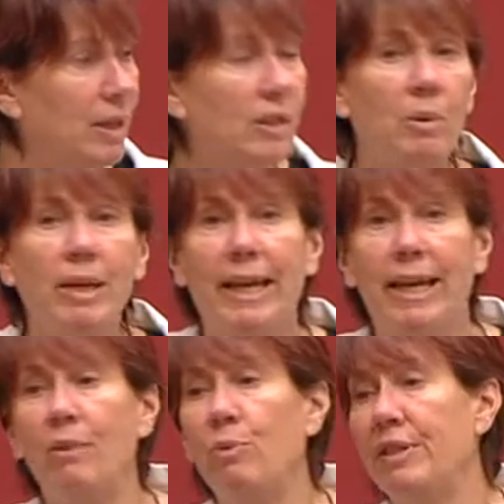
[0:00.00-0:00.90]
So
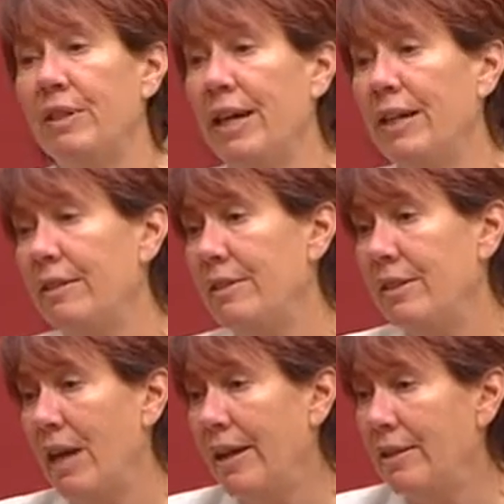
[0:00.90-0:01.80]
again, we're saying to the
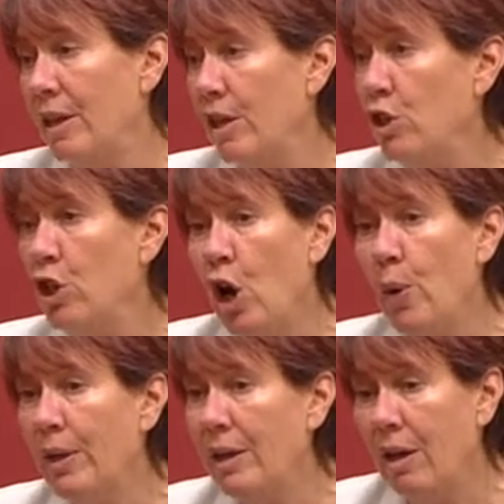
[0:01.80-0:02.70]
states,
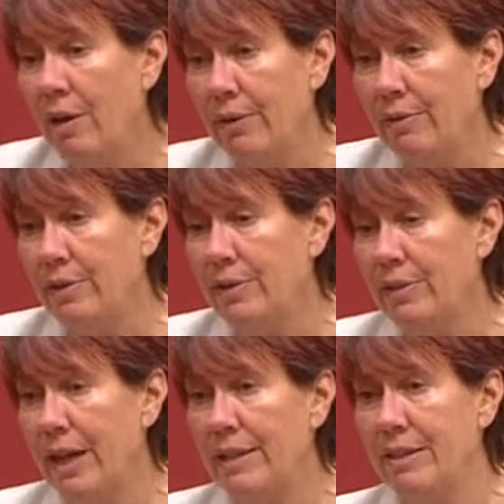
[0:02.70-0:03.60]
go it alone, to the
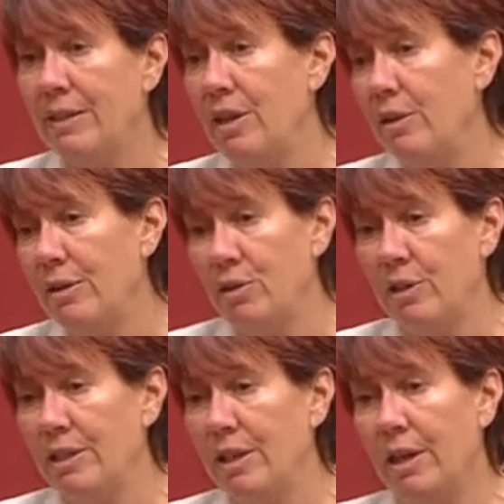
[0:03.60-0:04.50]
states and
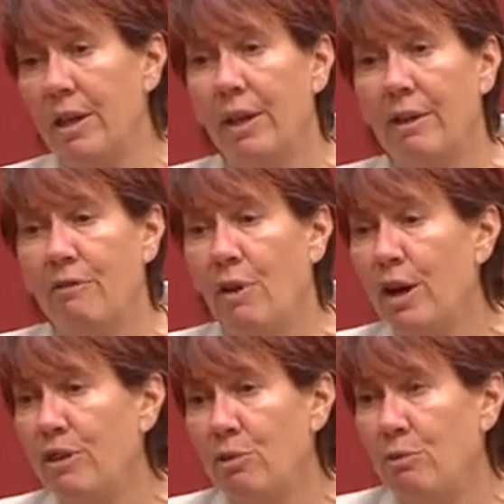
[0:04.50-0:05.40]
territories.
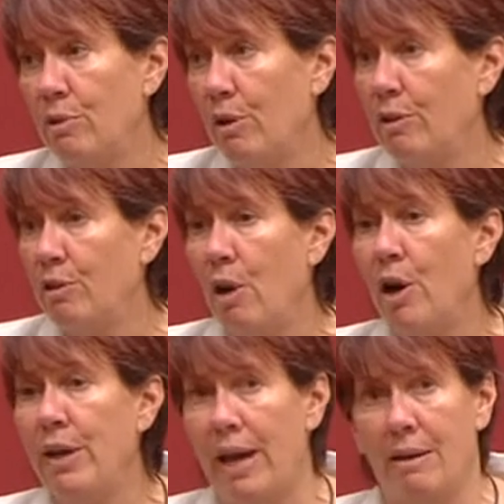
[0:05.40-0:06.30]
Find your
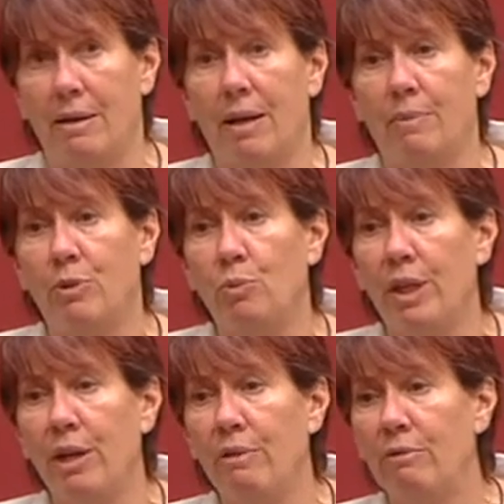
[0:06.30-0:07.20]
own outcomes.
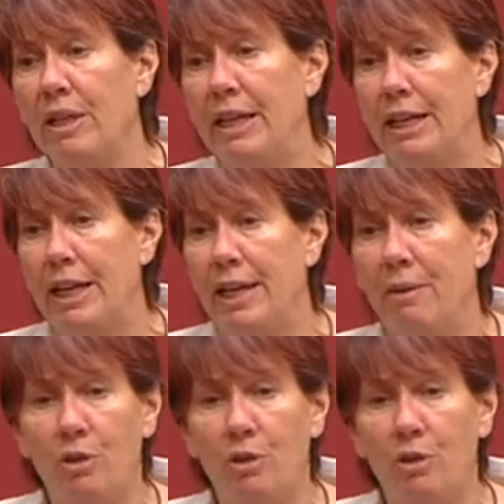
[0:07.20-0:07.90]
We don't really care.